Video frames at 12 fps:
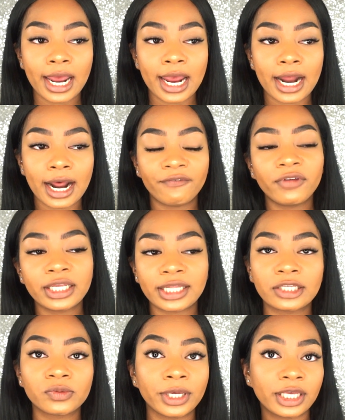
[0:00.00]
And I feel like
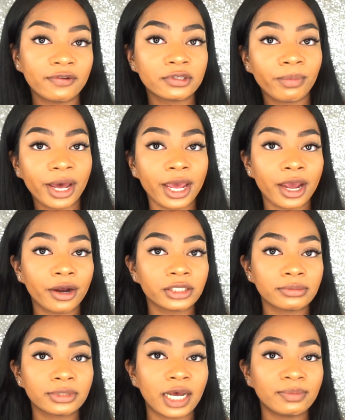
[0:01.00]
that's what gives my hair
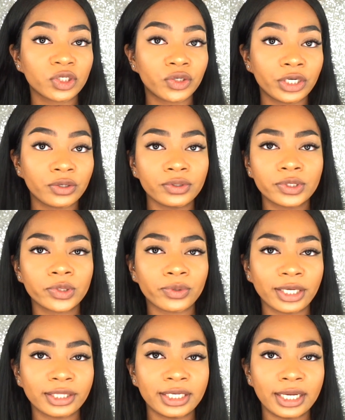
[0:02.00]
sometimes crinkles
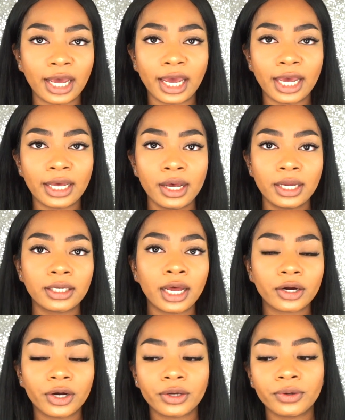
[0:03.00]
throughout the day.
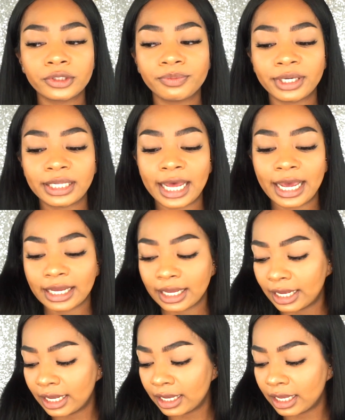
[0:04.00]
Not crinkles, but
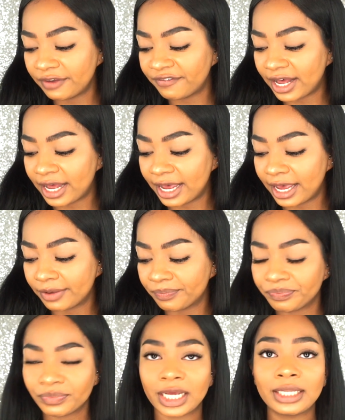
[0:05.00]
like if I
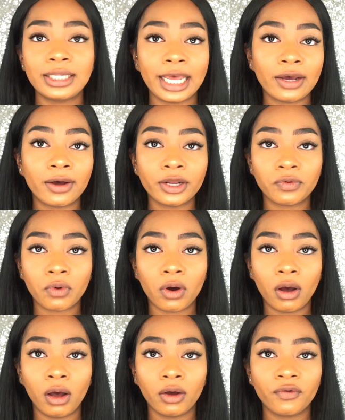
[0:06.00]
lay on it
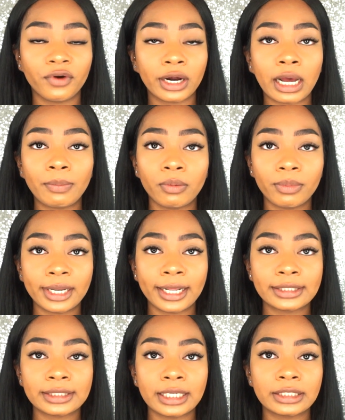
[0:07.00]
wrong for a couple
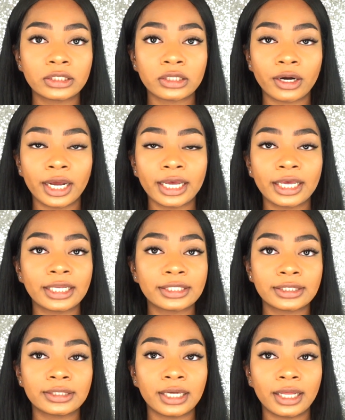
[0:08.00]
minutes, it
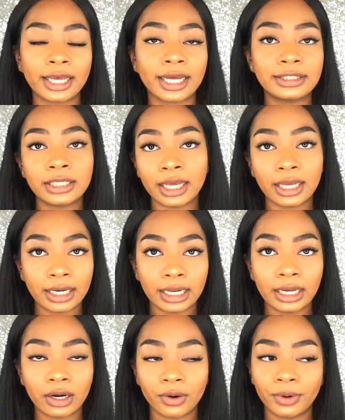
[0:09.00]
gets like a dent in
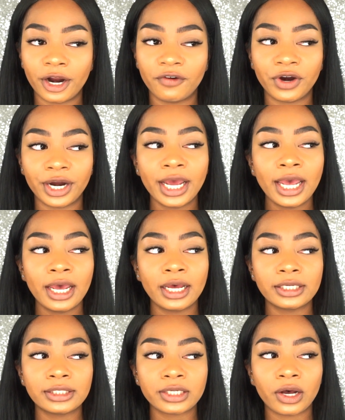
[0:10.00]
it or whatever.
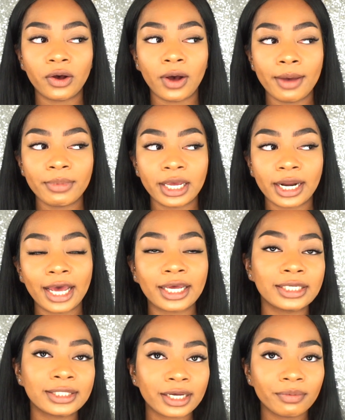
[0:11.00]
And so I mean, I
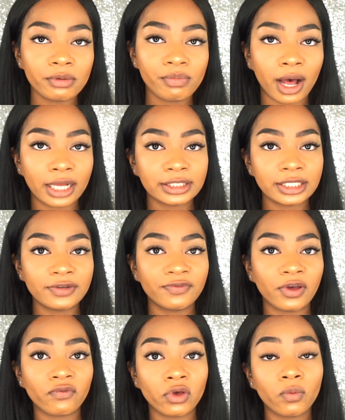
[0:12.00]
guess that could be positive
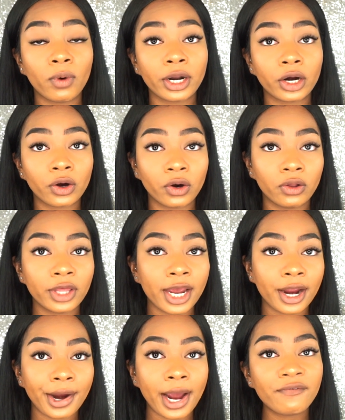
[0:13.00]
if you want to curl the
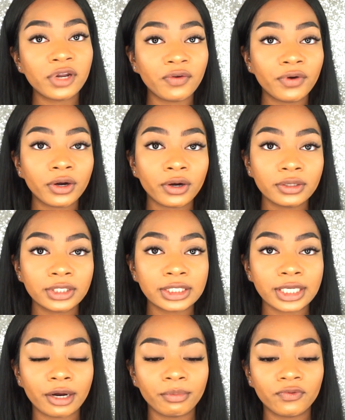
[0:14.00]
hair. I've never curled
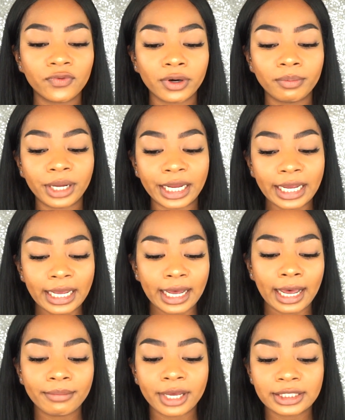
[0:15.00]
this hair before, but
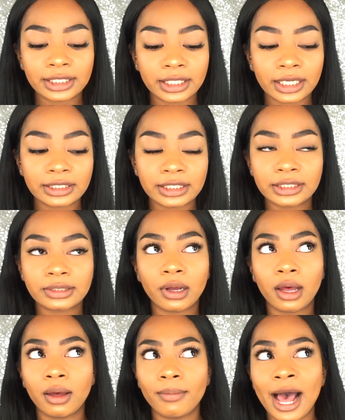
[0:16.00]
I'm guessing because it's
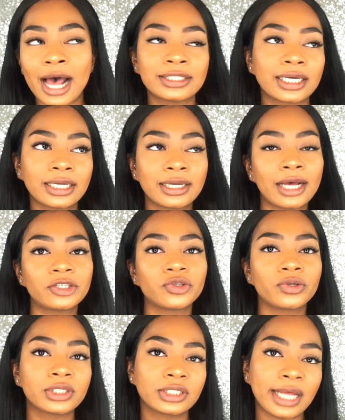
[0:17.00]
has like a
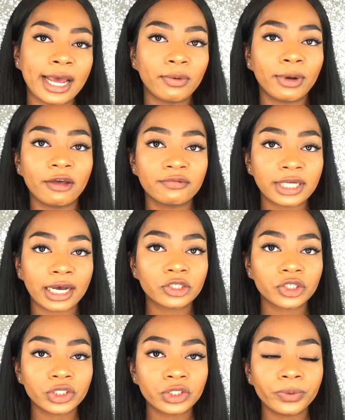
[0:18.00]
natural slight wave
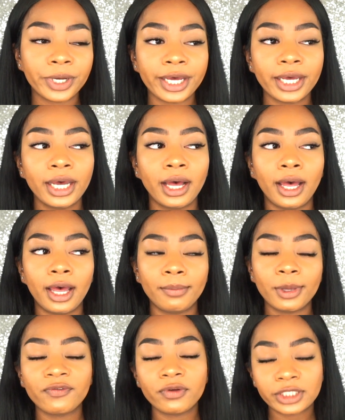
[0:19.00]
texture to it,
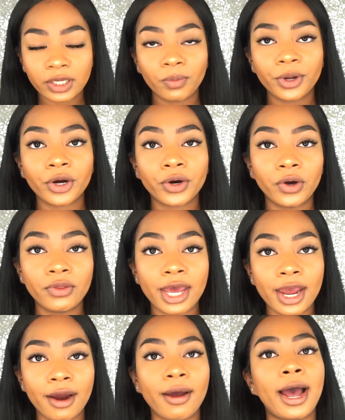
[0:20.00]
if you did want to curl the
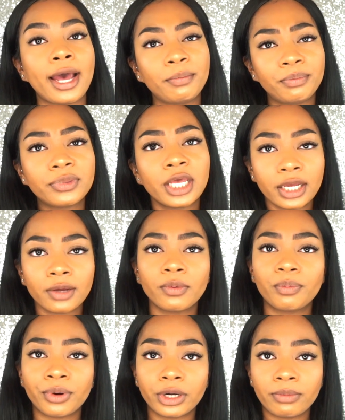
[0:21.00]
hair, I think it
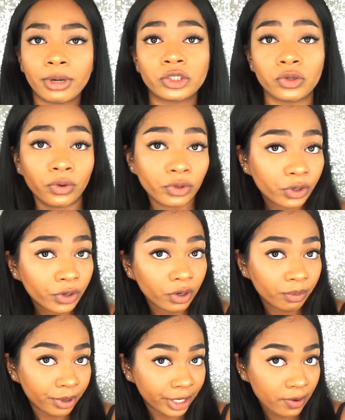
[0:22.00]
would pretty much hold the
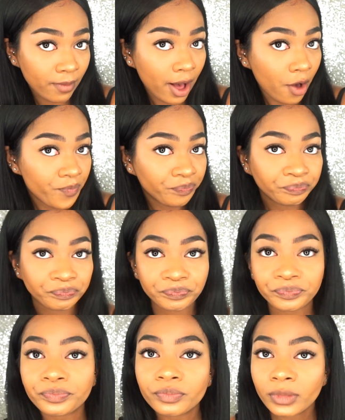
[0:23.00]
curl pretty well.
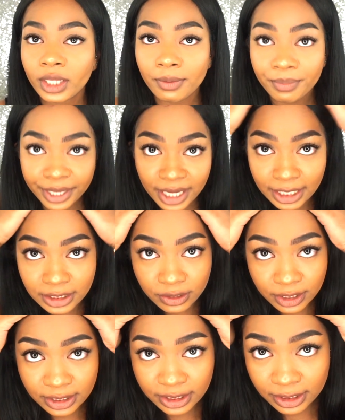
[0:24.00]
But yeah,
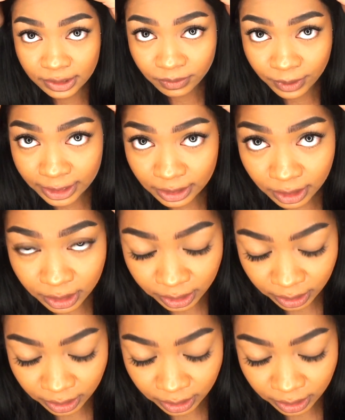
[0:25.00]
so this is what the